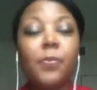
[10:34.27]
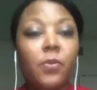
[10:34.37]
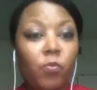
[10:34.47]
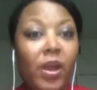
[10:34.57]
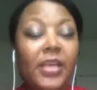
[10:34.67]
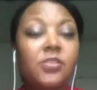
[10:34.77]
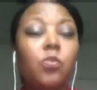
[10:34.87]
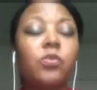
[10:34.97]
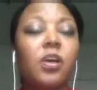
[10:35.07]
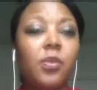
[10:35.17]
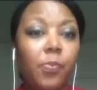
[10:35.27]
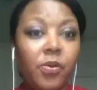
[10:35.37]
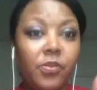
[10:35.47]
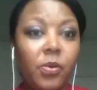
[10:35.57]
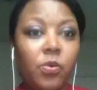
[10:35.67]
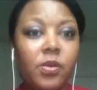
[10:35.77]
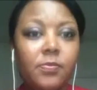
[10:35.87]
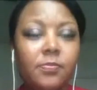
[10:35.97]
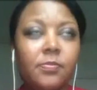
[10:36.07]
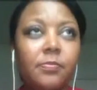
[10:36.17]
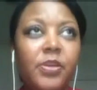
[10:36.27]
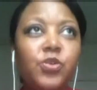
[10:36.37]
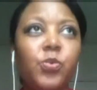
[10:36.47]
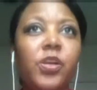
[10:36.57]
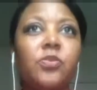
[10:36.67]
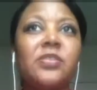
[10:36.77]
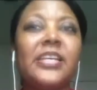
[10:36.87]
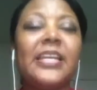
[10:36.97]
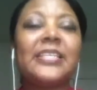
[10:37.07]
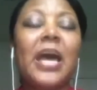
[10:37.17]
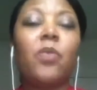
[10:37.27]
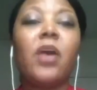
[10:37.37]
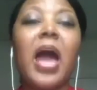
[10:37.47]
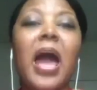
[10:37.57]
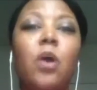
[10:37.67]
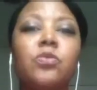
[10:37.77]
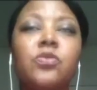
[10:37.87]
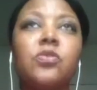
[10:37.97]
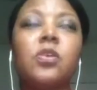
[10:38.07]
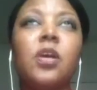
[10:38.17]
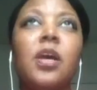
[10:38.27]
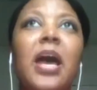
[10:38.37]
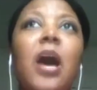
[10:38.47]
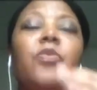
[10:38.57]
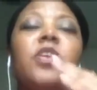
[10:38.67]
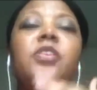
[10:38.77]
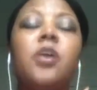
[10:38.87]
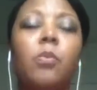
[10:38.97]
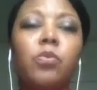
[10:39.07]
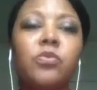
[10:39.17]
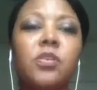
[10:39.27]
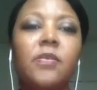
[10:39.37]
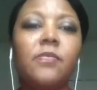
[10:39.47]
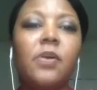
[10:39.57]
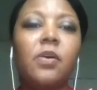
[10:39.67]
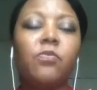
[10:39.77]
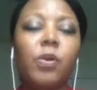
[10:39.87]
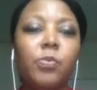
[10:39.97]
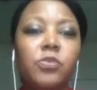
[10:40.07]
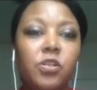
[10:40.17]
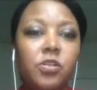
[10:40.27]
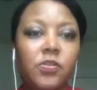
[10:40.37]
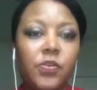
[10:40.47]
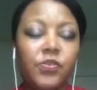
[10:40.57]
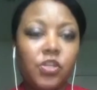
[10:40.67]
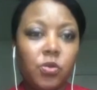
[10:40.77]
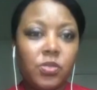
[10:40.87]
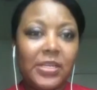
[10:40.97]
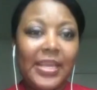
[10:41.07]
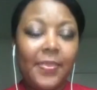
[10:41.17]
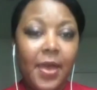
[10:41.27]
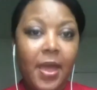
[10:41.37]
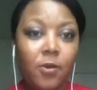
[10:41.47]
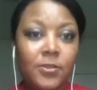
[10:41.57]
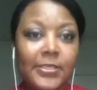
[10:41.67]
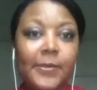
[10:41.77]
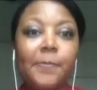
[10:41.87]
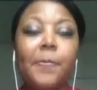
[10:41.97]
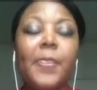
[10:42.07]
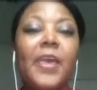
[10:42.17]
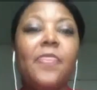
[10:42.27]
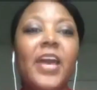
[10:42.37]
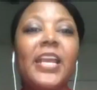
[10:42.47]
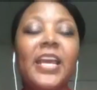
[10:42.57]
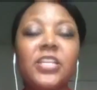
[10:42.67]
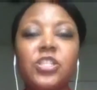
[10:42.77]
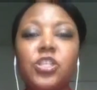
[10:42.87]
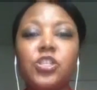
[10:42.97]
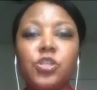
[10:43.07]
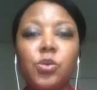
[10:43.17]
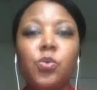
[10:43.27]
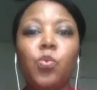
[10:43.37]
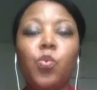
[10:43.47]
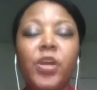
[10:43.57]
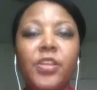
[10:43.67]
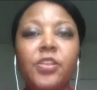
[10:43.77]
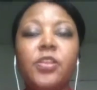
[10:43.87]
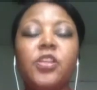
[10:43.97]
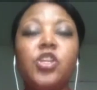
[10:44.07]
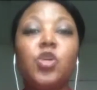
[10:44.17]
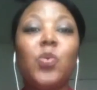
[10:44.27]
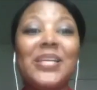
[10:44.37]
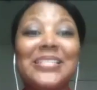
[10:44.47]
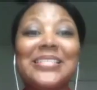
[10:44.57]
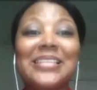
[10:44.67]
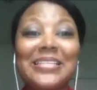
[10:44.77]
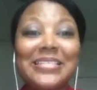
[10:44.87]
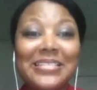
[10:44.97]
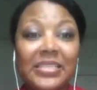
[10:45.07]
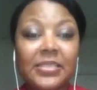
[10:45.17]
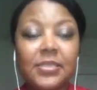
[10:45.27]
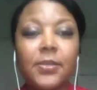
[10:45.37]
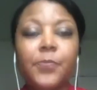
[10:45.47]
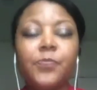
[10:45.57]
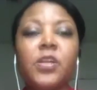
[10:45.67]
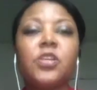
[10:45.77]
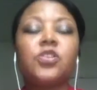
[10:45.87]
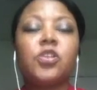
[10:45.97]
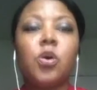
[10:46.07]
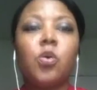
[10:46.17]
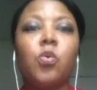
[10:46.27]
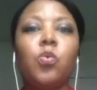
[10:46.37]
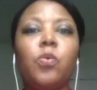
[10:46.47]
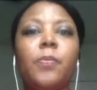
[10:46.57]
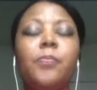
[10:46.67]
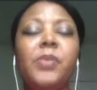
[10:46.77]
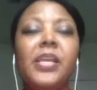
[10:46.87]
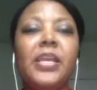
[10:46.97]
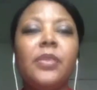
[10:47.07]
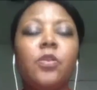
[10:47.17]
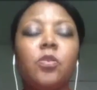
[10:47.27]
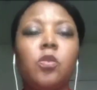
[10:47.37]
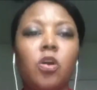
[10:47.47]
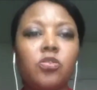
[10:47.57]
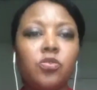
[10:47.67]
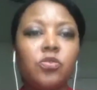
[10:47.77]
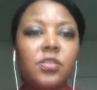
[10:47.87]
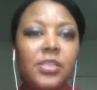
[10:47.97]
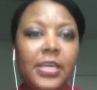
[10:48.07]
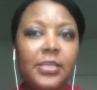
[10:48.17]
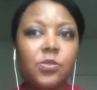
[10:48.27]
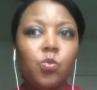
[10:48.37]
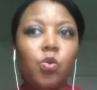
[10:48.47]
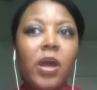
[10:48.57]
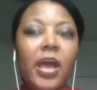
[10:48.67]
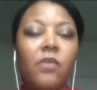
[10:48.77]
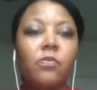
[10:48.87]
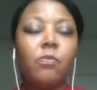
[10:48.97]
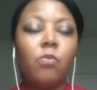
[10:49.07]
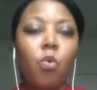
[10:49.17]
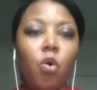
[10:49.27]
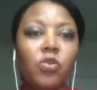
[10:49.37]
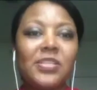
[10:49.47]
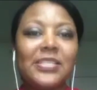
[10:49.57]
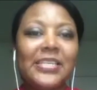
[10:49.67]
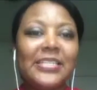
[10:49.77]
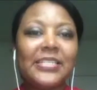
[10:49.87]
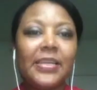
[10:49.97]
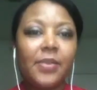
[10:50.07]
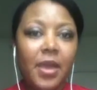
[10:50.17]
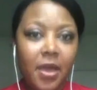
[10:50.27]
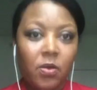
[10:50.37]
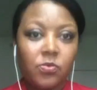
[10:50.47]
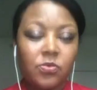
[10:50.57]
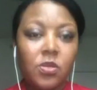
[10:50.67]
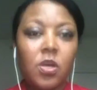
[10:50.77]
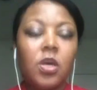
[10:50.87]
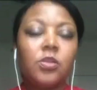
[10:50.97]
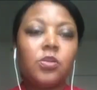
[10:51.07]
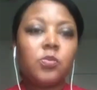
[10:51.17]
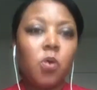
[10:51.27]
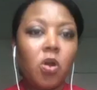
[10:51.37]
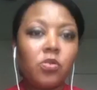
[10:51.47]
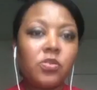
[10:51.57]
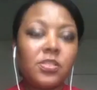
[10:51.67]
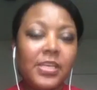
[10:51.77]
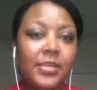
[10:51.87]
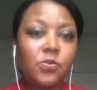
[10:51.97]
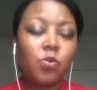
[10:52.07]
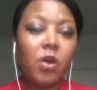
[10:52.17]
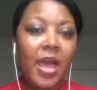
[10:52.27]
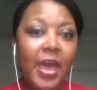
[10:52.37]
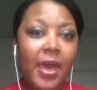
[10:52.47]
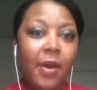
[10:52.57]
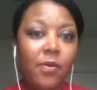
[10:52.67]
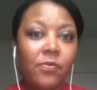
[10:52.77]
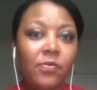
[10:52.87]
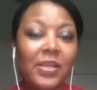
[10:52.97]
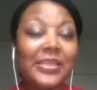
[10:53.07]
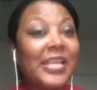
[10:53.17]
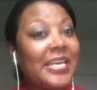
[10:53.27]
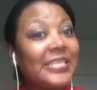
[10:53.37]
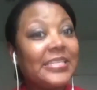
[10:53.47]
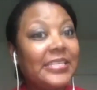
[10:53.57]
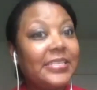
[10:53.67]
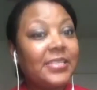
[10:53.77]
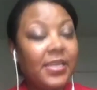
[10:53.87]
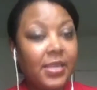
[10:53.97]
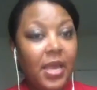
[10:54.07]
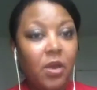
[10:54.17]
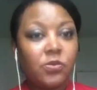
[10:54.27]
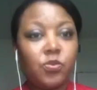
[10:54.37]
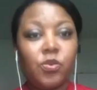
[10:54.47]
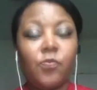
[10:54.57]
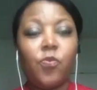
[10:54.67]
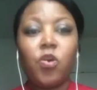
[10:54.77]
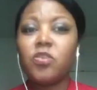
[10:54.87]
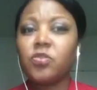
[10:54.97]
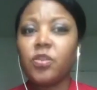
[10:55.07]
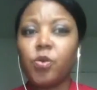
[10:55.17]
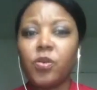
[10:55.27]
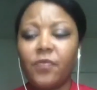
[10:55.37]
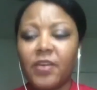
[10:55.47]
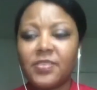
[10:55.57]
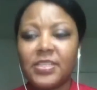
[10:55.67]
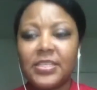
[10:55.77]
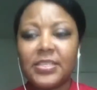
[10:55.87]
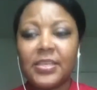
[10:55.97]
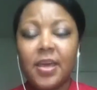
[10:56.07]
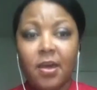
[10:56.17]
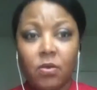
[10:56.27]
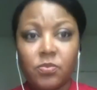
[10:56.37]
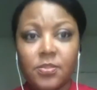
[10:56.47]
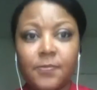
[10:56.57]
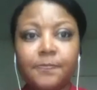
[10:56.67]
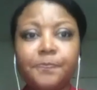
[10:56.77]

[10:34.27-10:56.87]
right. And so the other part that I want to make sure we understand is how the House, how the numbers of representatives are chosen in the House. And that has to do with the U.S. Census. So, meaning the larger states will have more seats in the House. The smaller states will have less seats in the House. So there are 435 seats in the House.